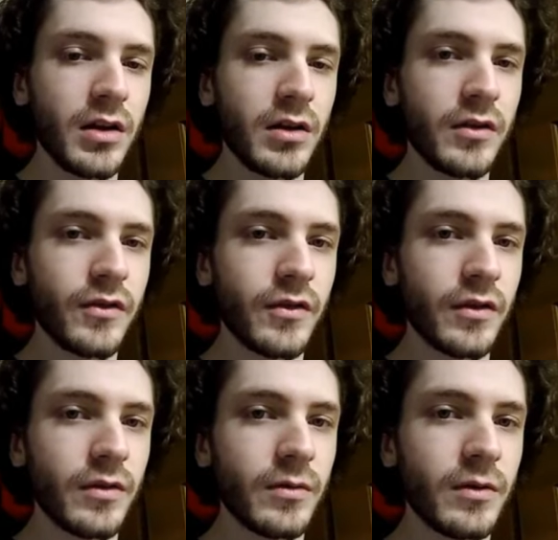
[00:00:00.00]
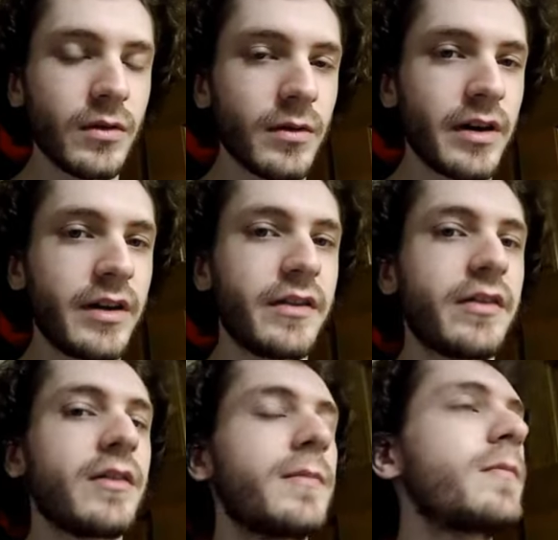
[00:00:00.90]
So, alright.
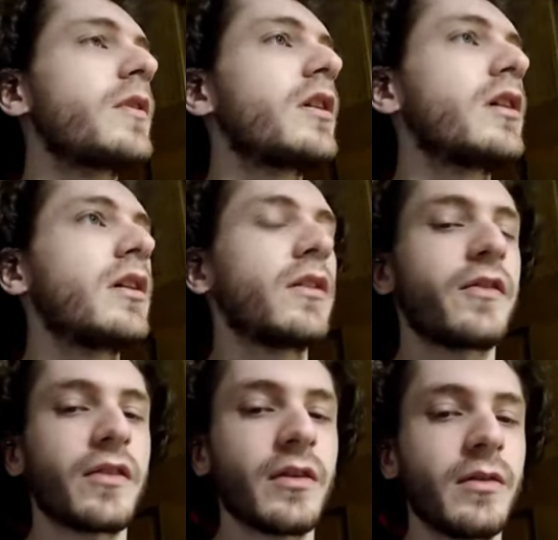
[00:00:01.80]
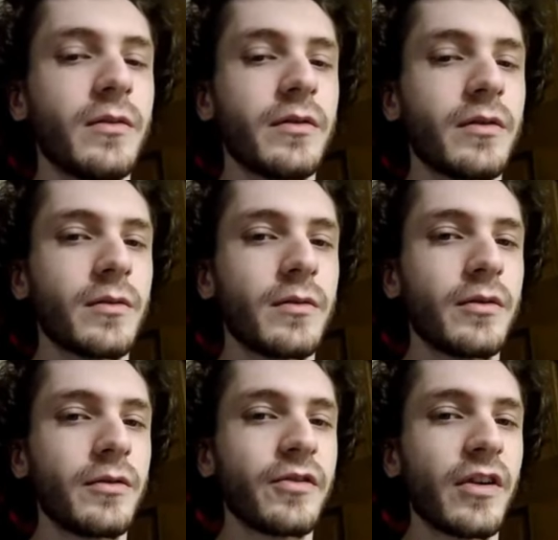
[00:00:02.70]
So
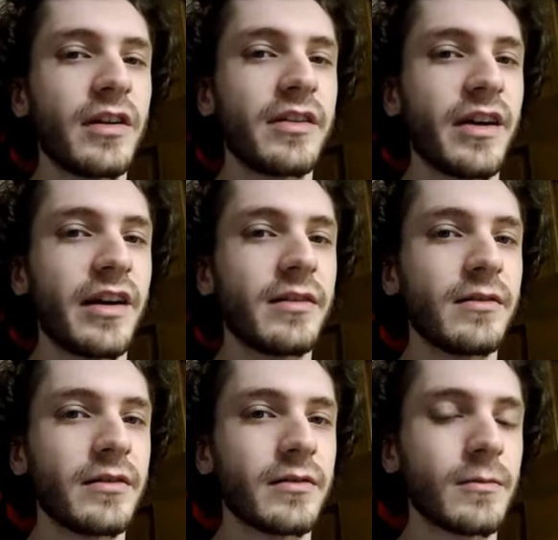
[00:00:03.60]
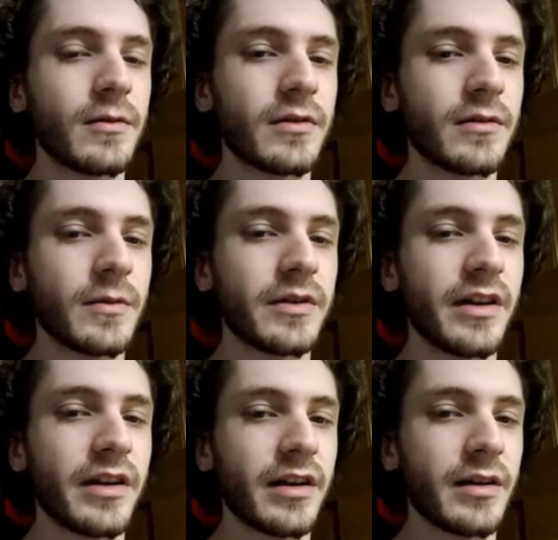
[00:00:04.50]
you saw the title and you're wondering what the
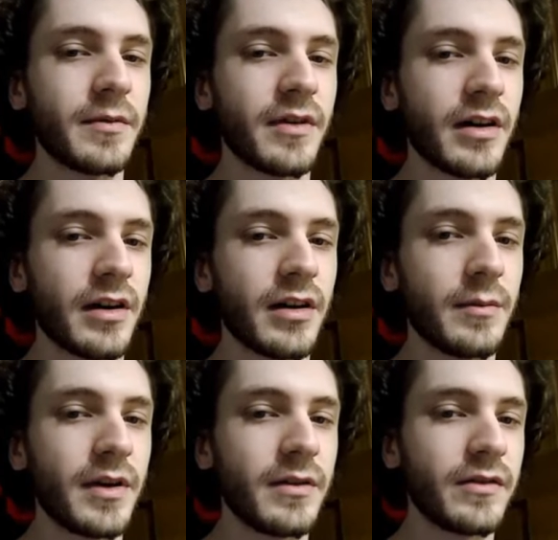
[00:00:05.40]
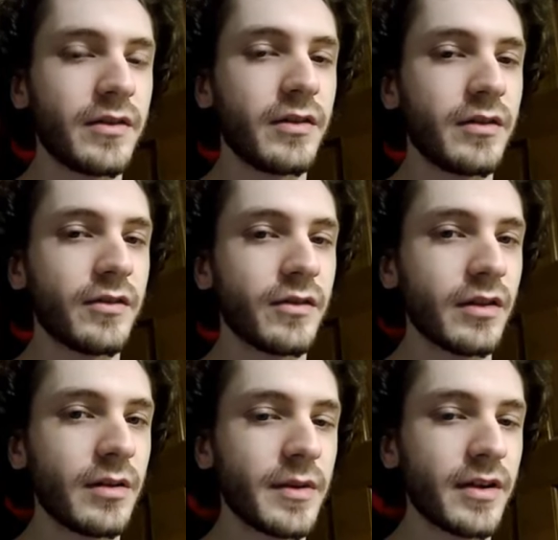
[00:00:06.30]
heck I'm talking about. So
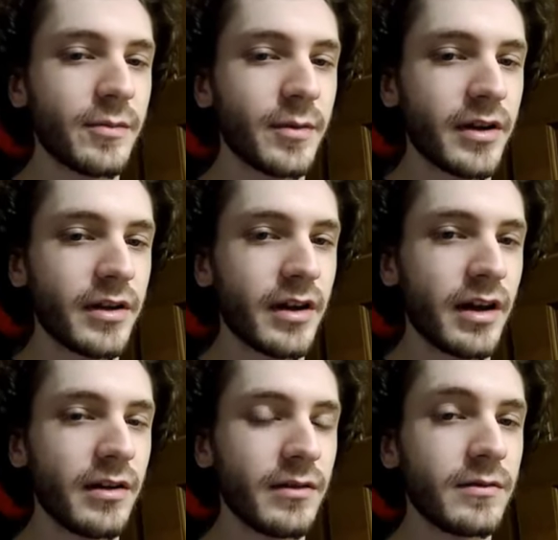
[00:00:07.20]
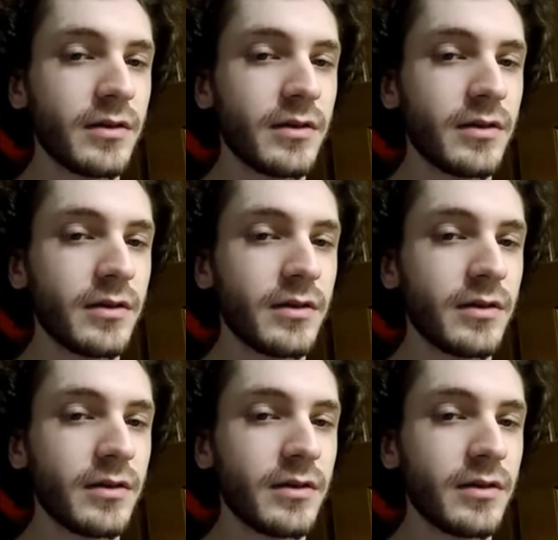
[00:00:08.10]
let me explain now.